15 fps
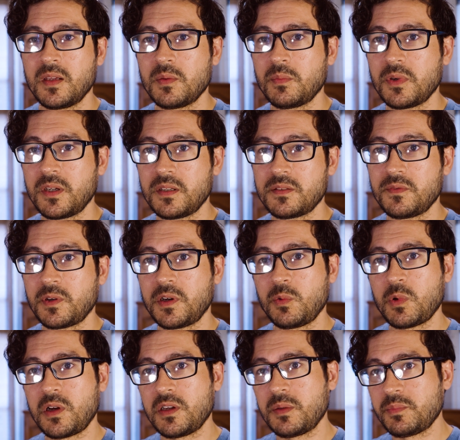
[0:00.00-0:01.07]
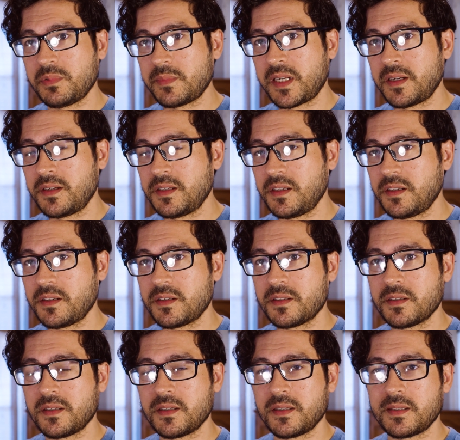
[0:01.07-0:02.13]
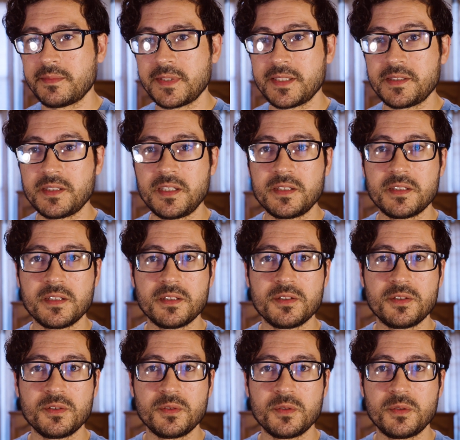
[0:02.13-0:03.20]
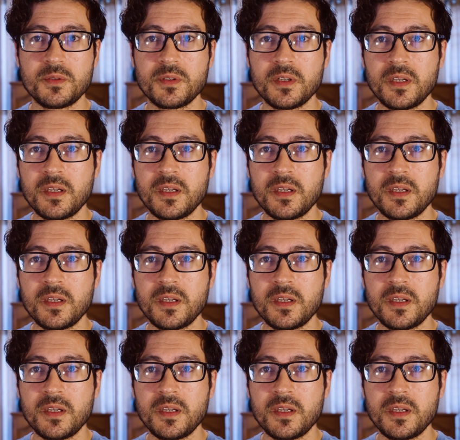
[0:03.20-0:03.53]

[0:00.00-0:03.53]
but it's very well implemented here. It's easy to